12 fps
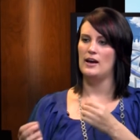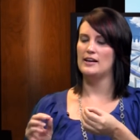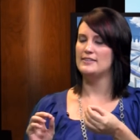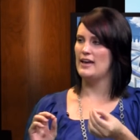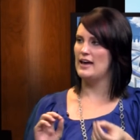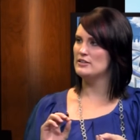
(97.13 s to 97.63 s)

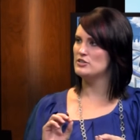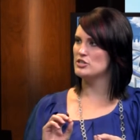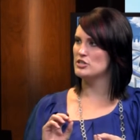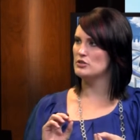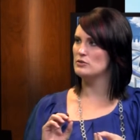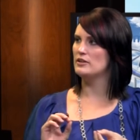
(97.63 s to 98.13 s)
attend
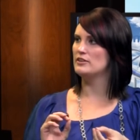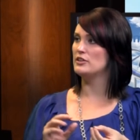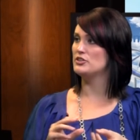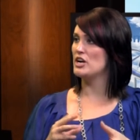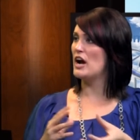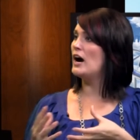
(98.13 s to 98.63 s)
to that the
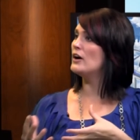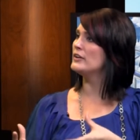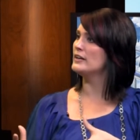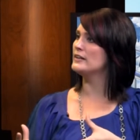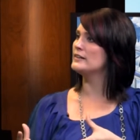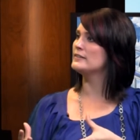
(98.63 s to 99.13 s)
mm-hmm. child
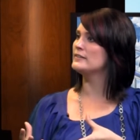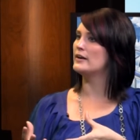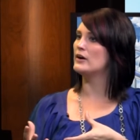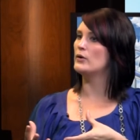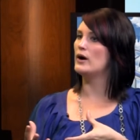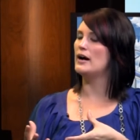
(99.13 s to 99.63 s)
is.
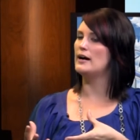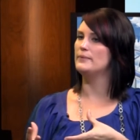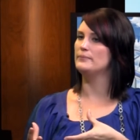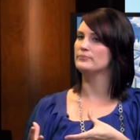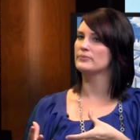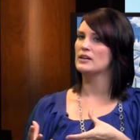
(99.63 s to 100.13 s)
So,
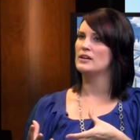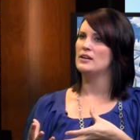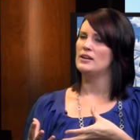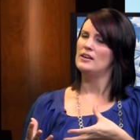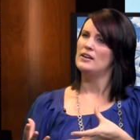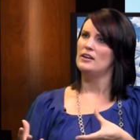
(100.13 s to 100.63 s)
um,
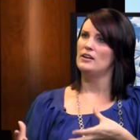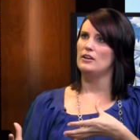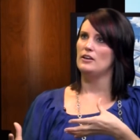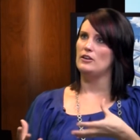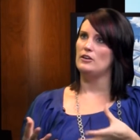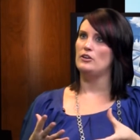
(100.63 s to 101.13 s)

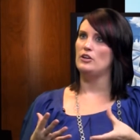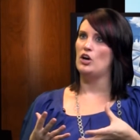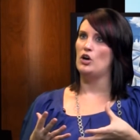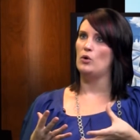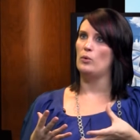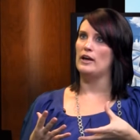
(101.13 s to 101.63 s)
you
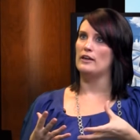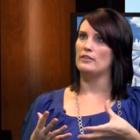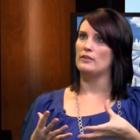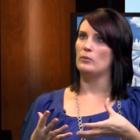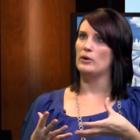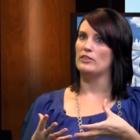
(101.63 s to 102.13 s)
know,
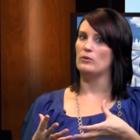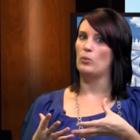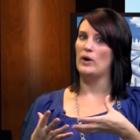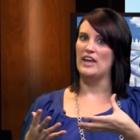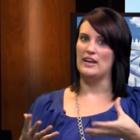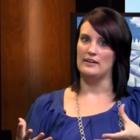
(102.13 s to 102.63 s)
with with
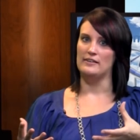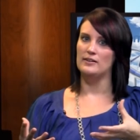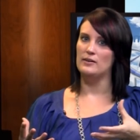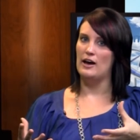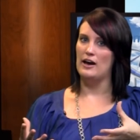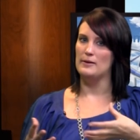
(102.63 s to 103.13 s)
wind,
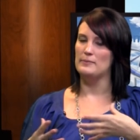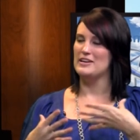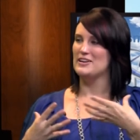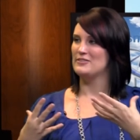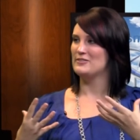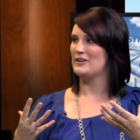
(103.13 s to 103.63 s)
uh,
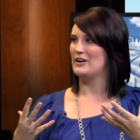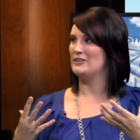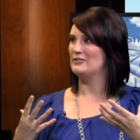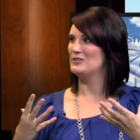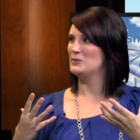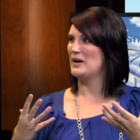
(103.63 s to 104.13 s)
being afraid
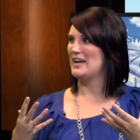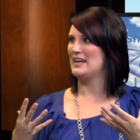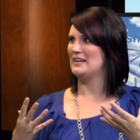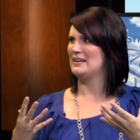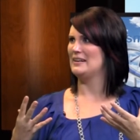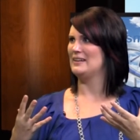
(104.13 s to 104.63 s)
of
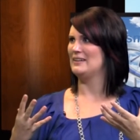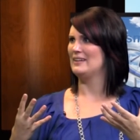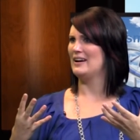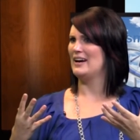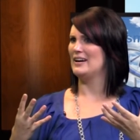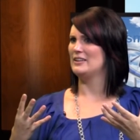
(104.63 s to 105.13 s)
wind, and
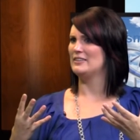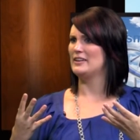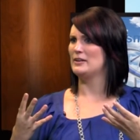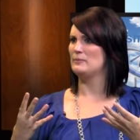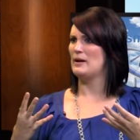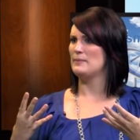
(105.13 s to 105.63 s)
mm-hmm. uh,
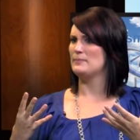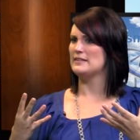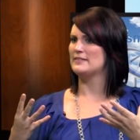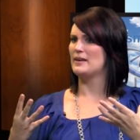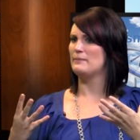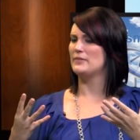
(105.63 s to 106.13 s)
there might be
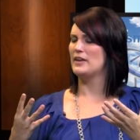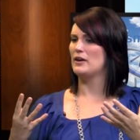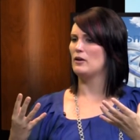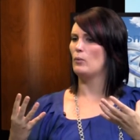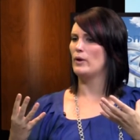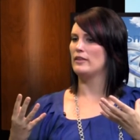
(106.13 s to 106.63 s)

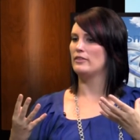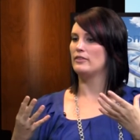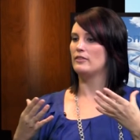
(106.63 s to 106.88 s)
something with